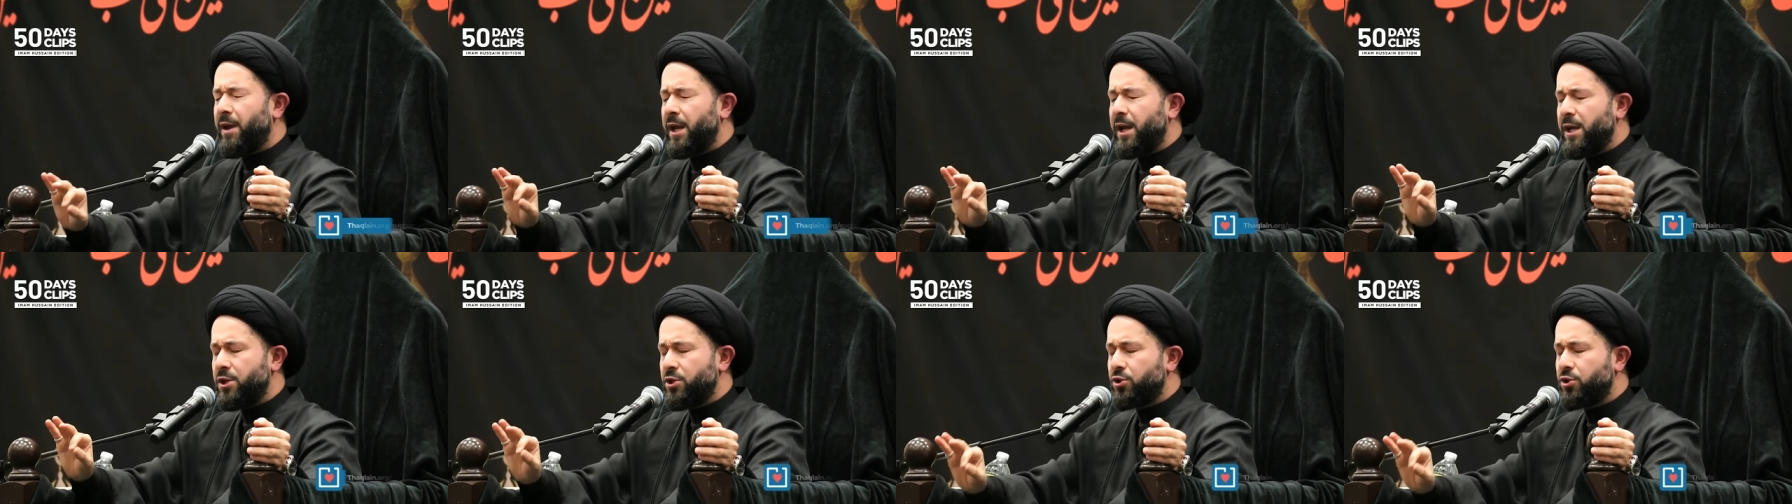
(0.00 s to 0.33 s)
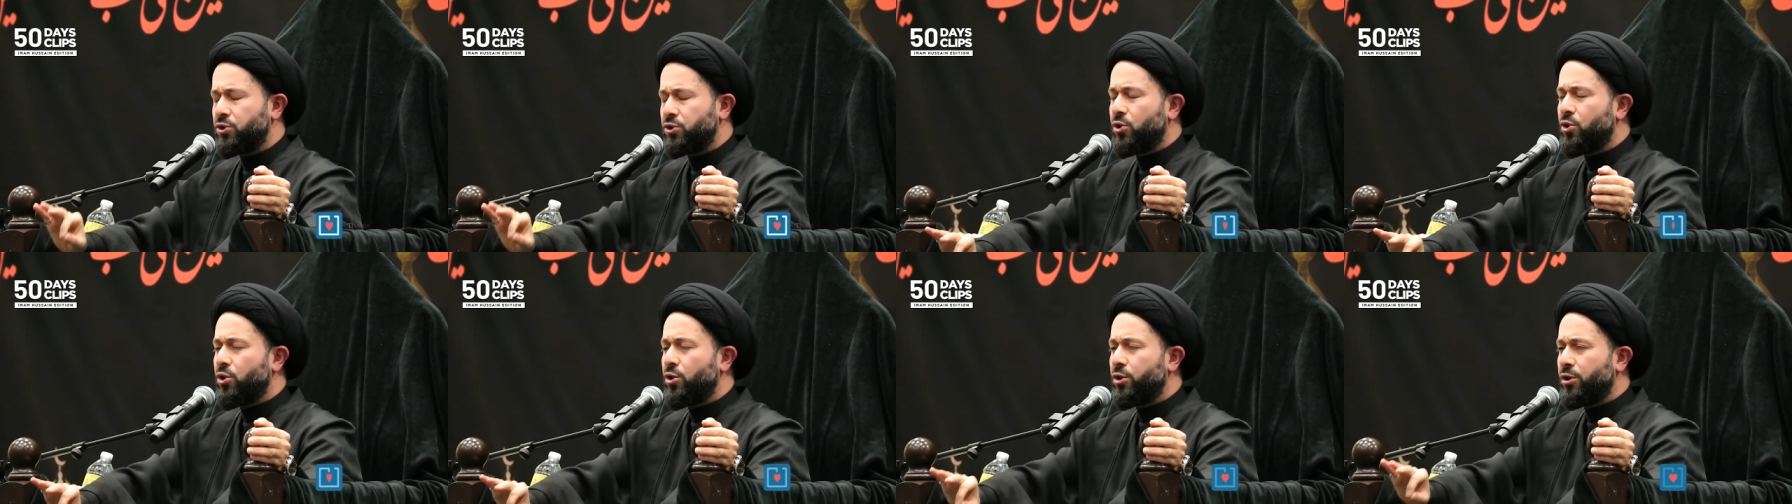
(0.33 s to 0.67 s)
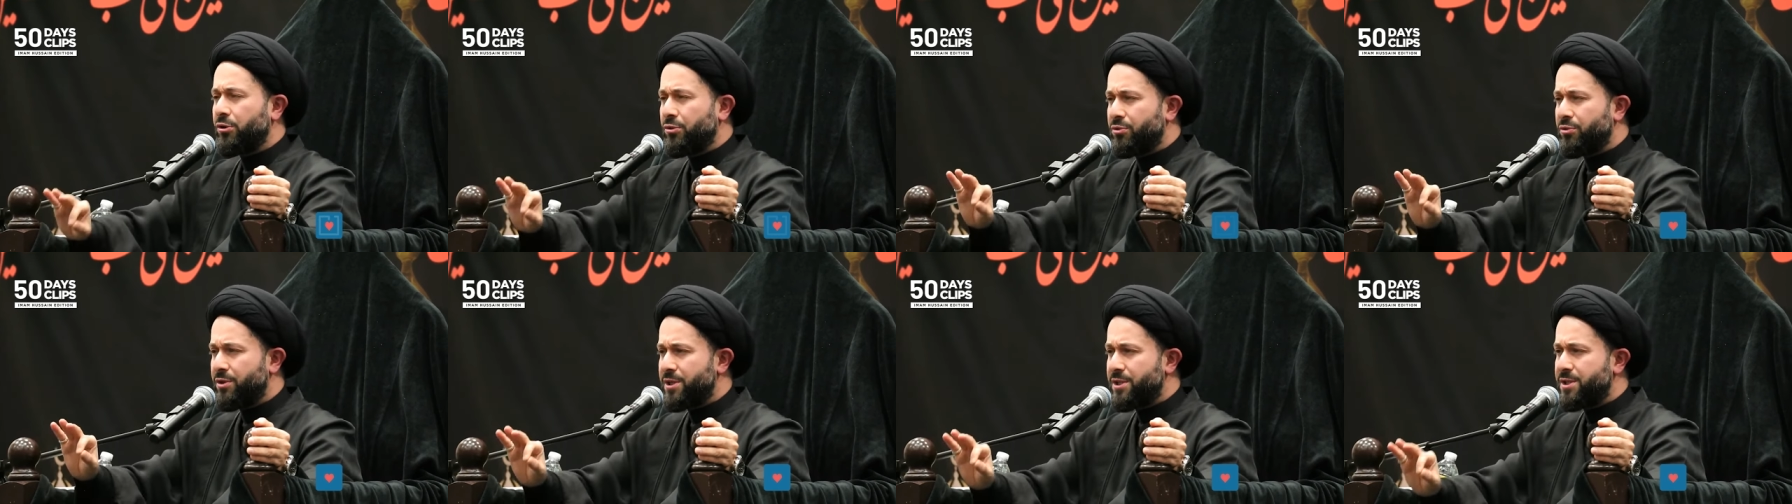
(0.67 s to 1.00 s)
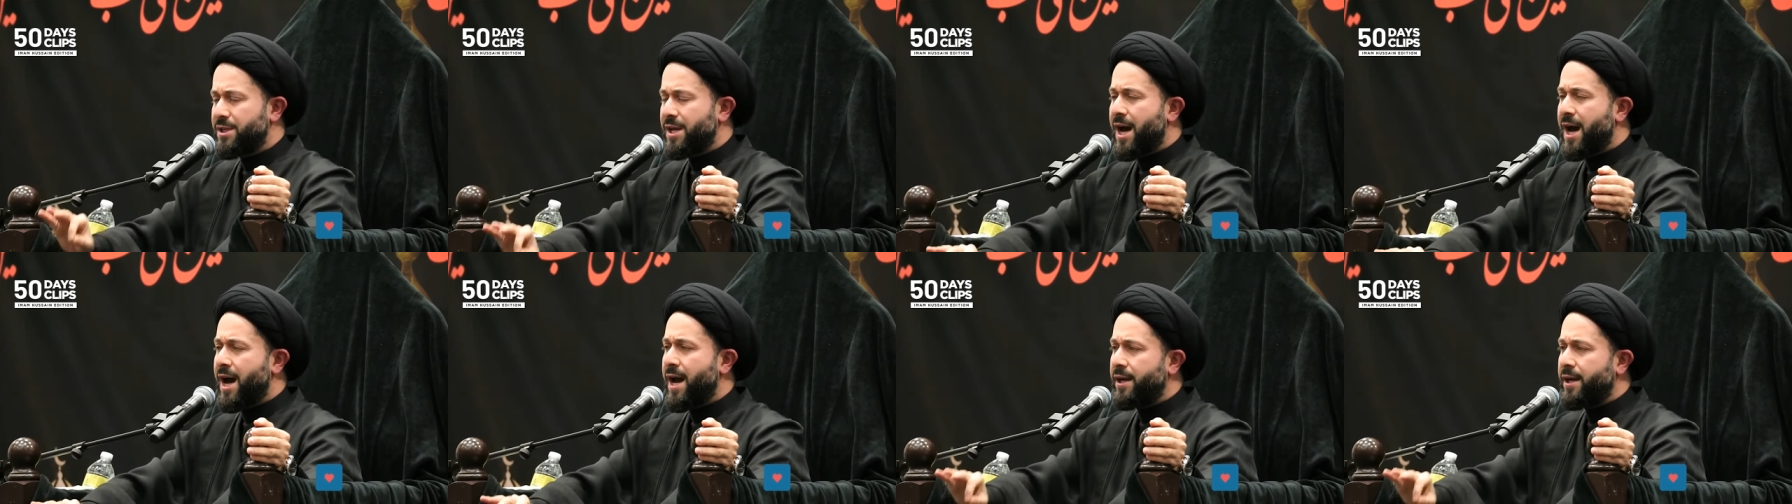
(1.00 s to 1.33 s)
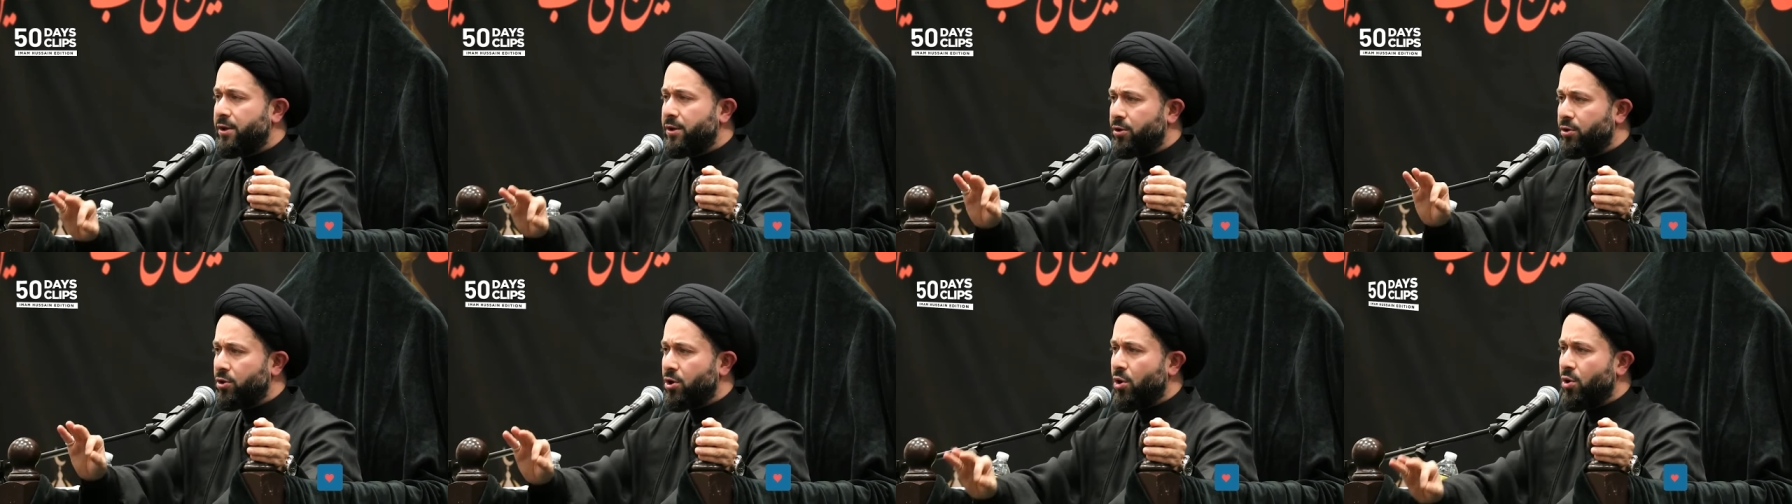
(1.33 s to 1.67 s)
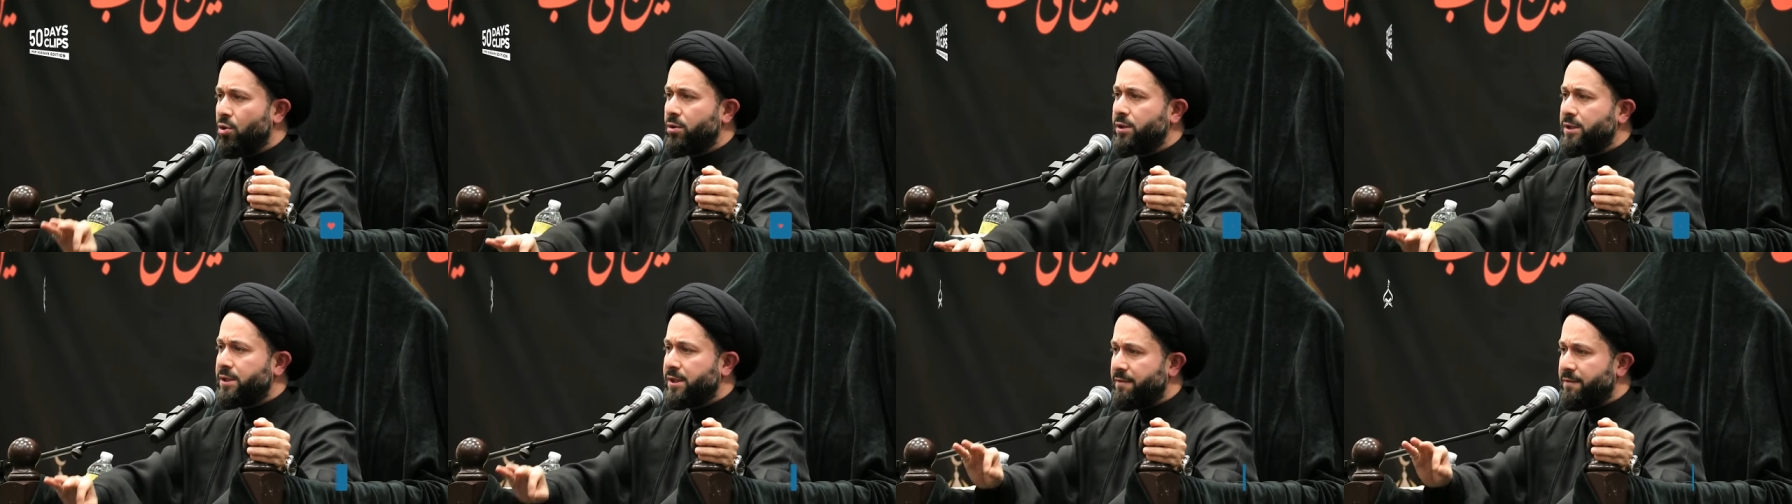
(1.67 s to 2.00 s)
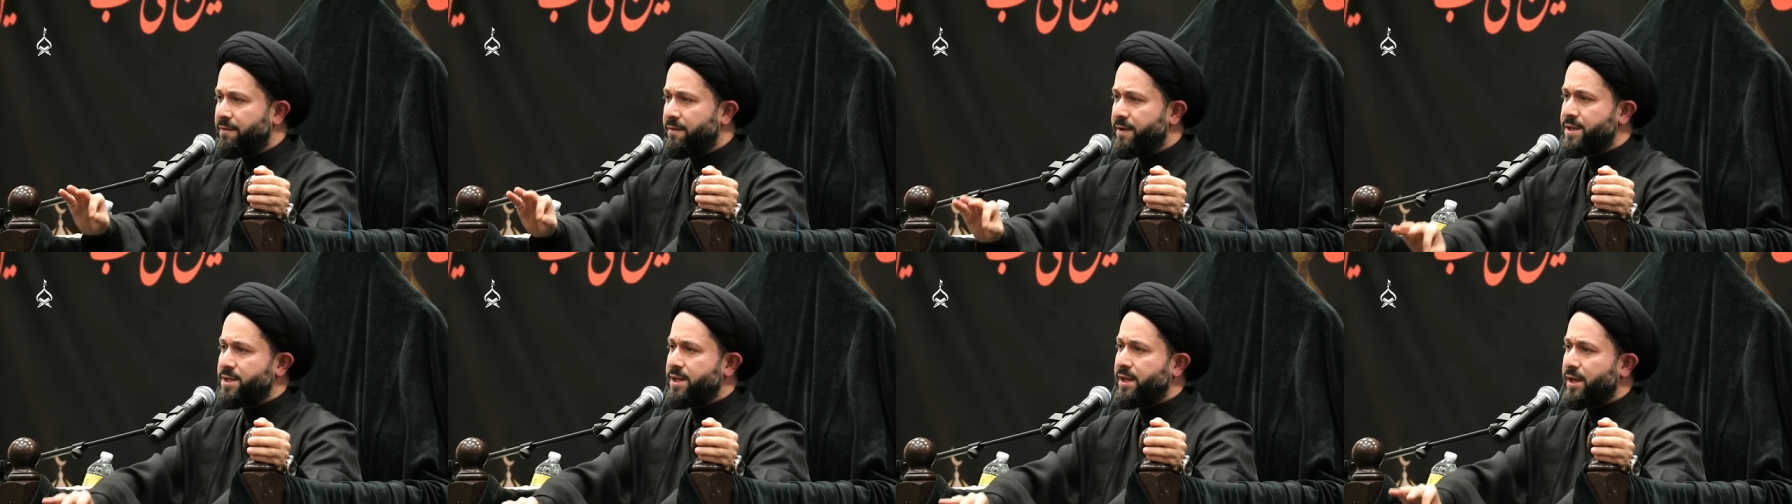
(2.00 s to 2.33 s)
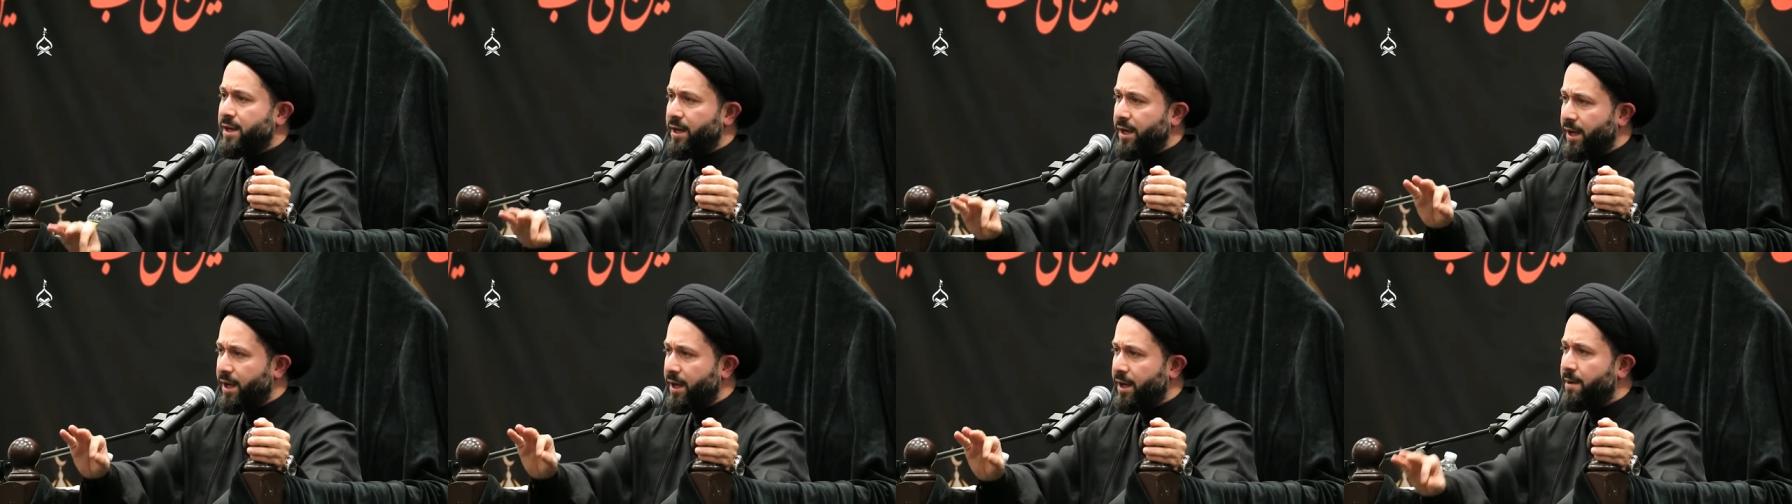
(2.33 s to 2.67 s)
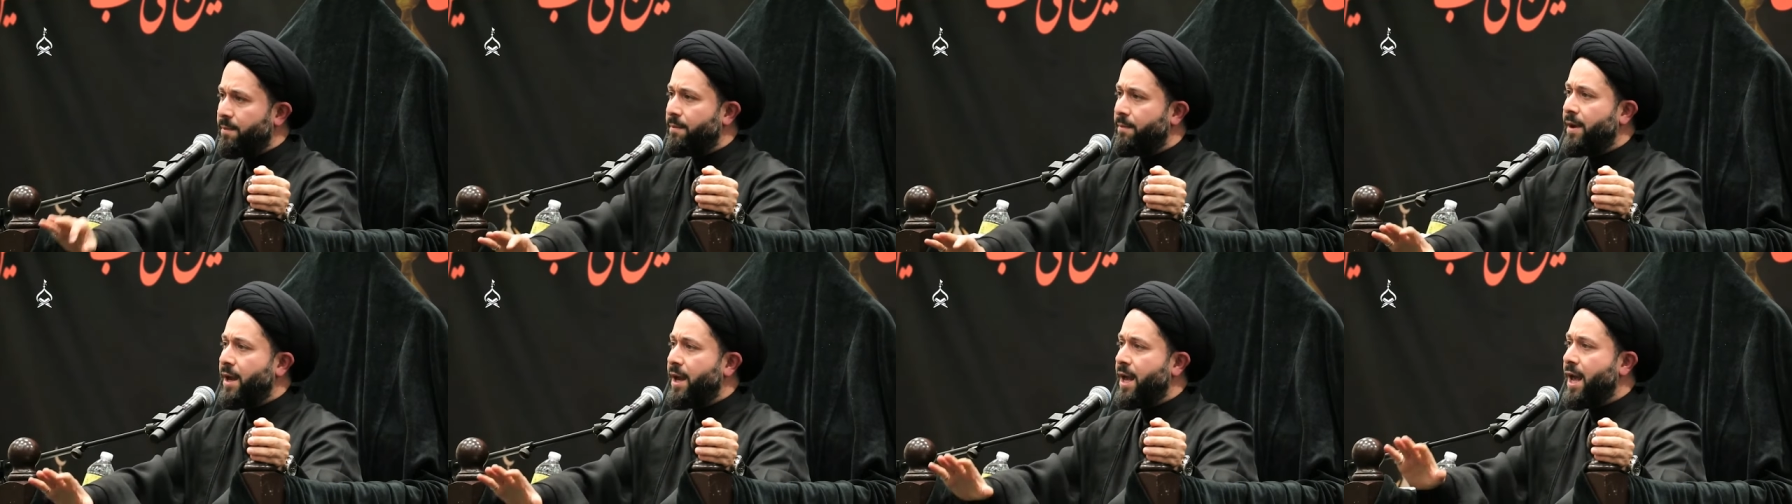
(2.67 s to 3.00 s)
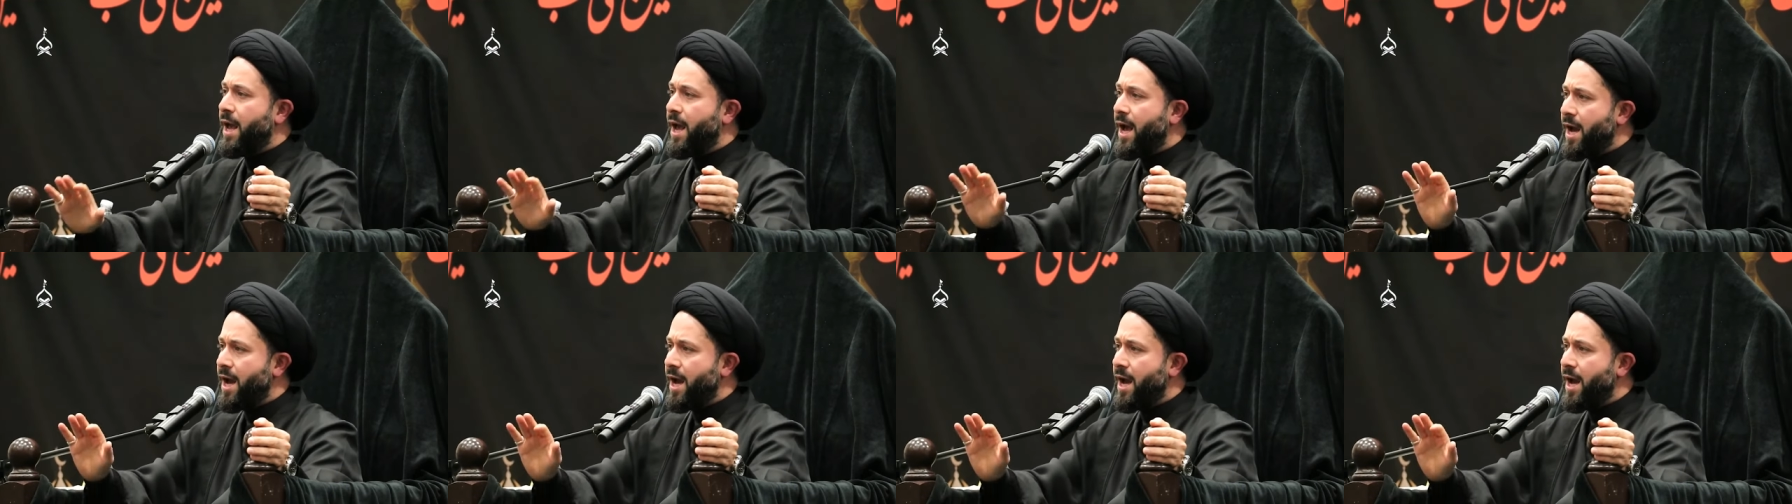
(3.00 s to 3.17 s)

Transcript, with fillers: make sure you decide you're going to visit him